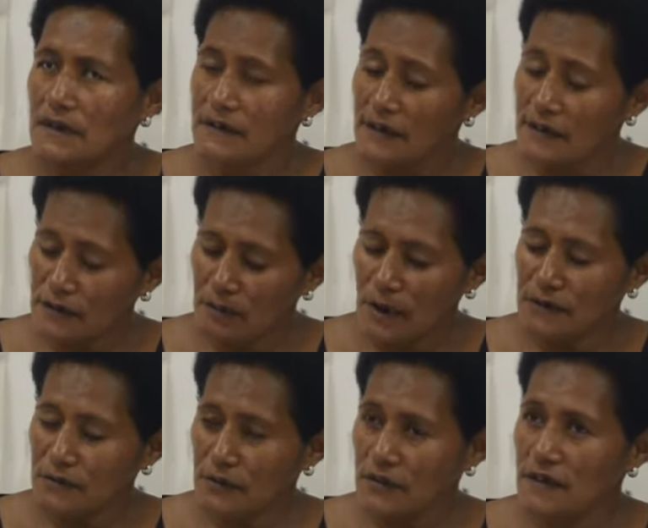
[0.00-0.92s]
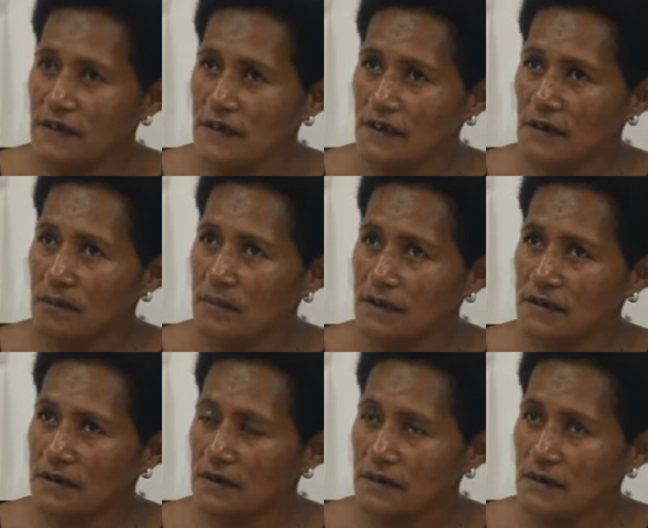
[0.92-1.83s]
6 months for this year,
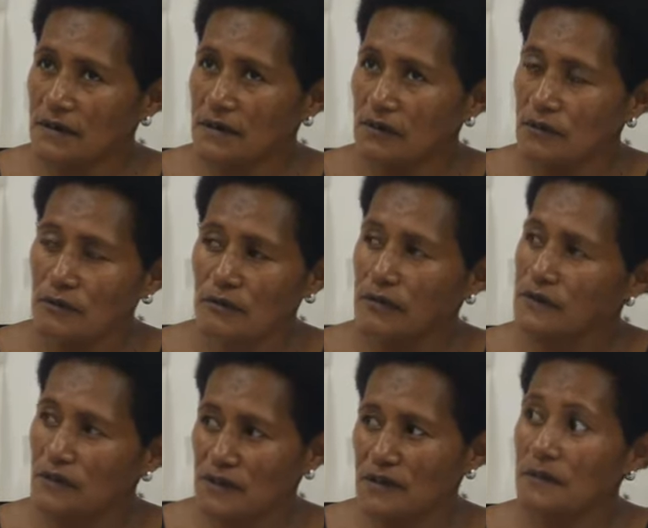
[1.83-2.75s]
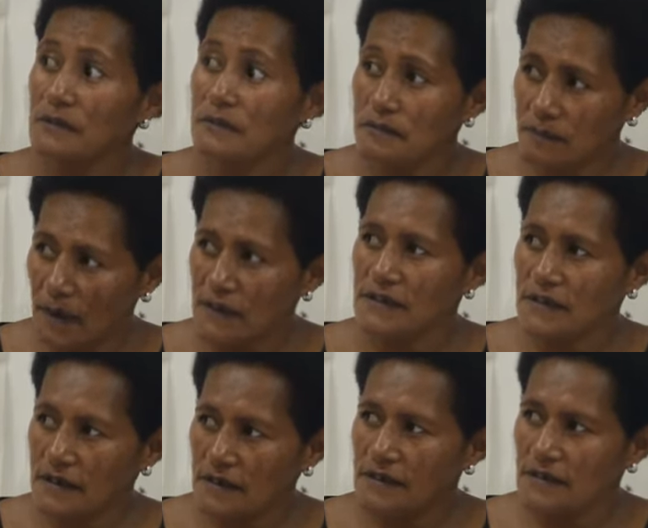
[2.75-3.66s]
but always in the past
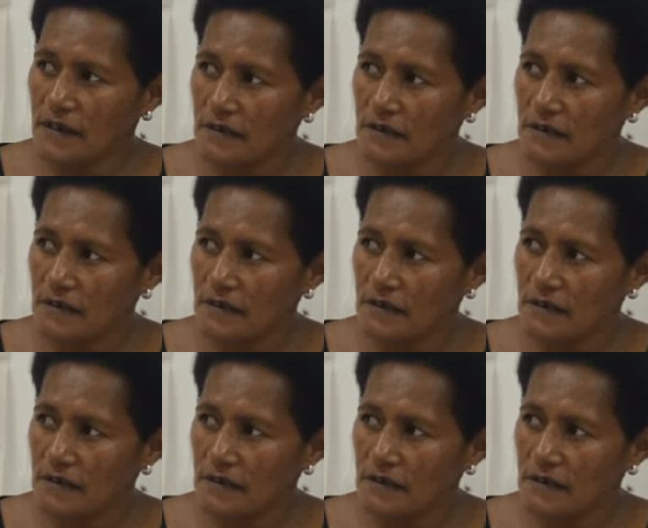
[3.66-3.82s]
years.